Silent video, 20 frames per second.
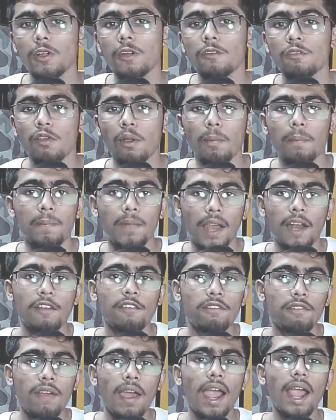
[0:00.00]
from that
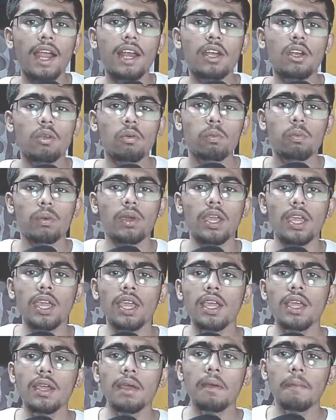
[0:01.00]
fact we